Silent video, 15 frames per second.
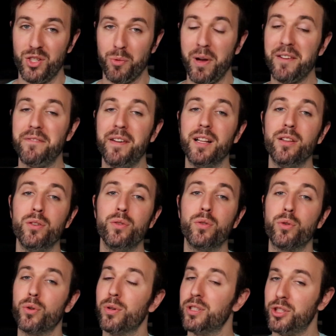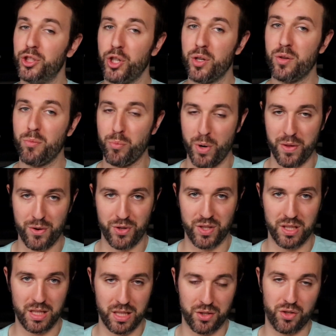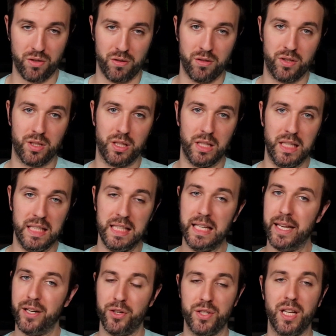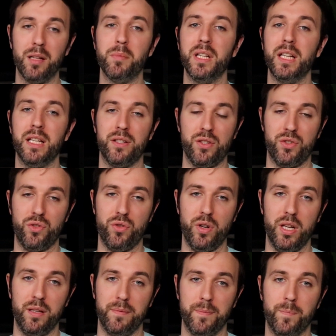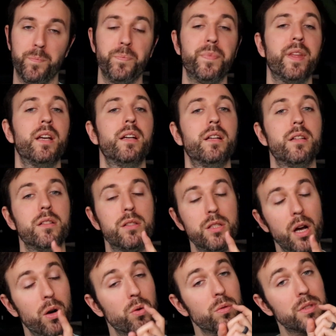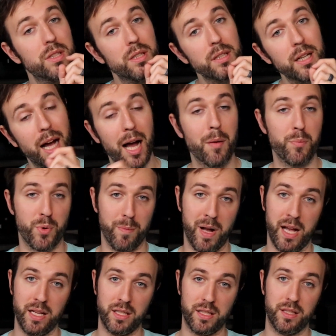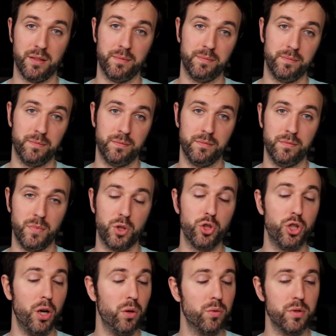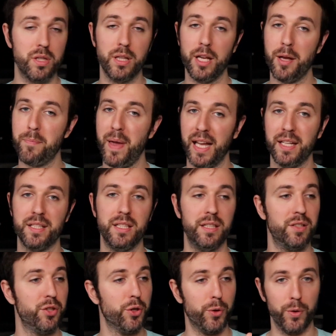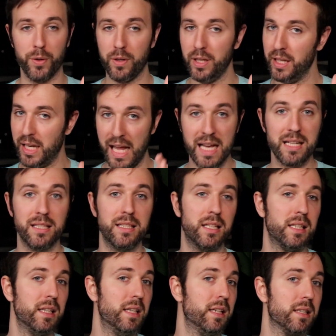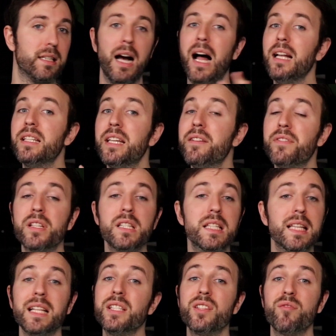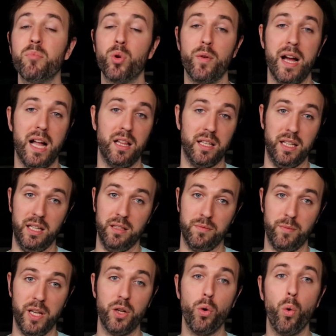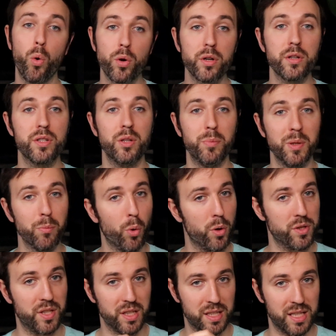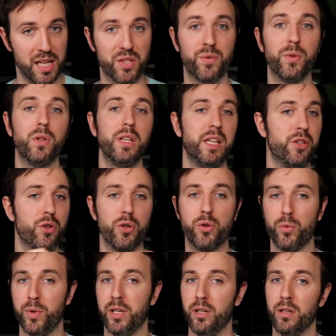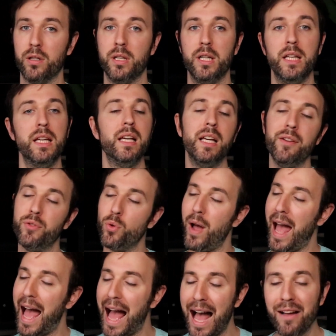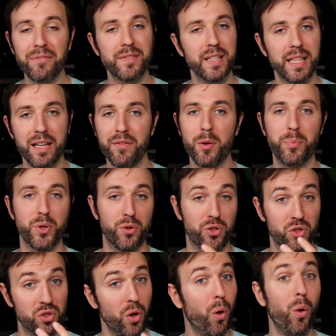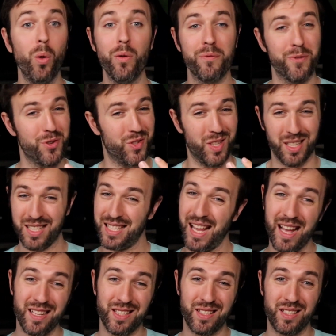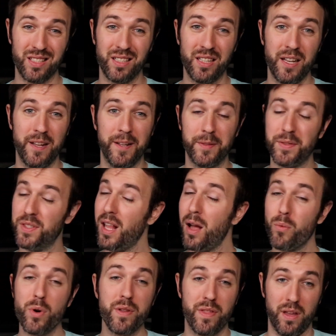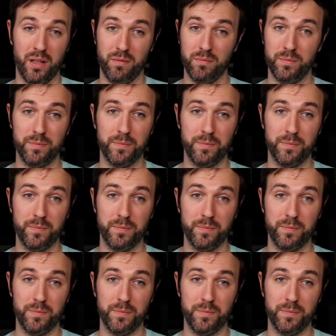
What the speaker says: To my fellow Christian brothers and sisters in the entertainment industry, don't compromise. Don't abandon your innate, God-given sense of morality in order to be more successful in your career. If you have to give up your soul for success, it's not worth it.